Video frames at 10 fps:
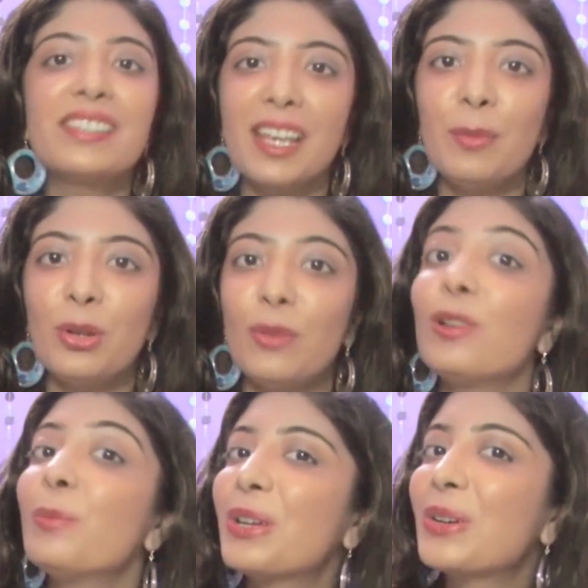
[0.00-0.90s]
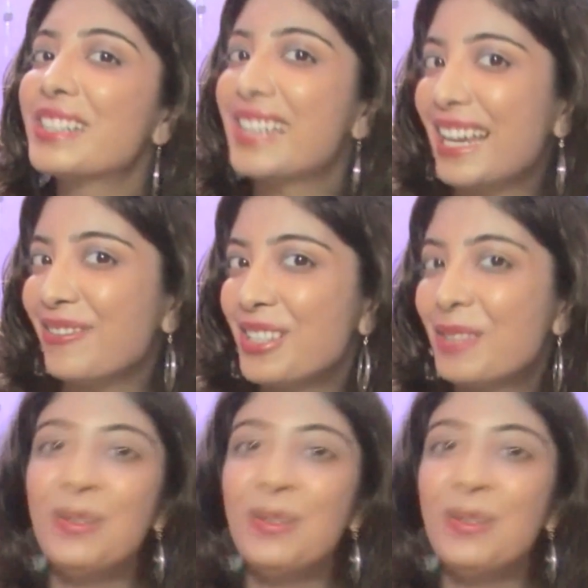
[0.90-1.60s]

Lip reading: stay beautiful, because life is